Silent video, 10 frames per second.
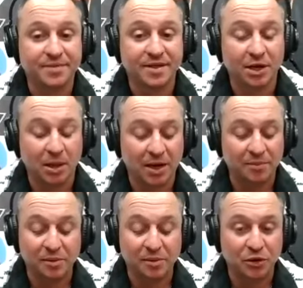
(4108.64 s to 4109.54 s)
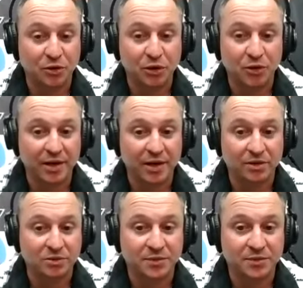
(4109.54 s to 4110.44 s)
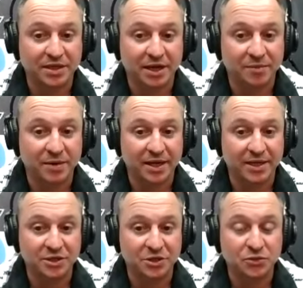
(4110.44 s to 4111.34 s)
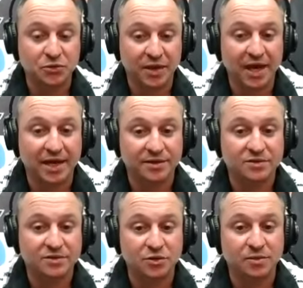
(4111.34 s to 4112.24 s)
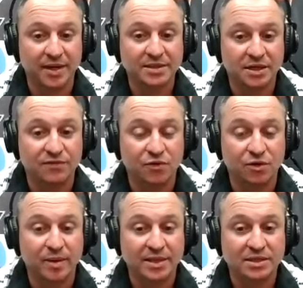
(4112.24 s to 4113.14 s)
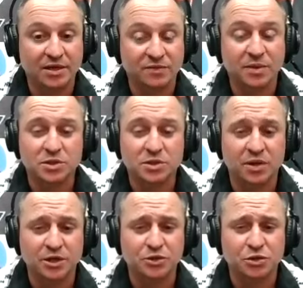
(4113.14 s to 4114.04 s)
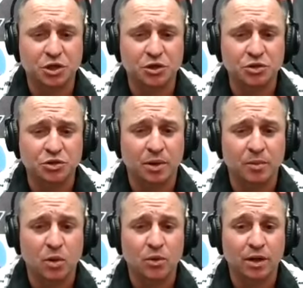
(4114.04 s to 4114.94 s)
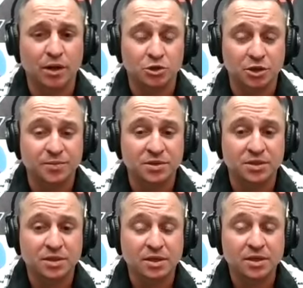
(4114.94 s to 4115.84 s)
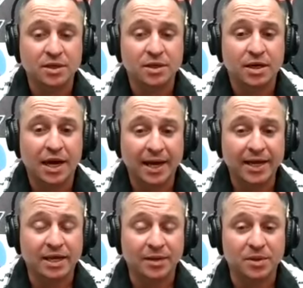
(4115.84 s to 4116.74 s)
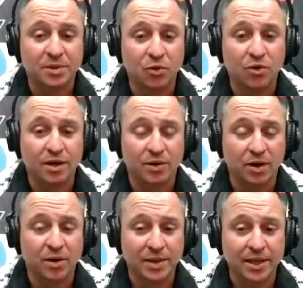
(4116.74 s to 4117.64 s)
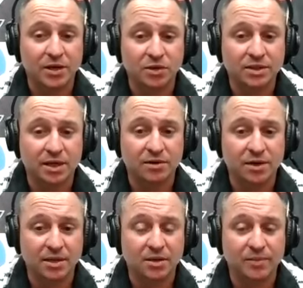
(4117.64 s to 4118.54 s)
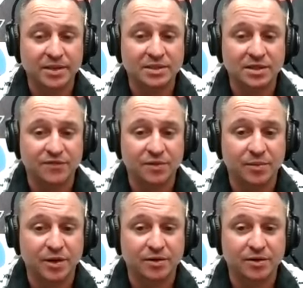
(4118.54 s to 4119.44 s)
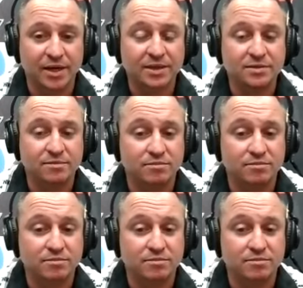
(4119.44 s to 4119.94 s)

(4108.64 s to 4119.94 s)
you know, a lot of people don't know it, and I don't speak on it, but I do that to myself, for myself, especially when I do shows or I'm going on trips. I get up in the morning when I'm in that hotel and I look myself in the mirror and I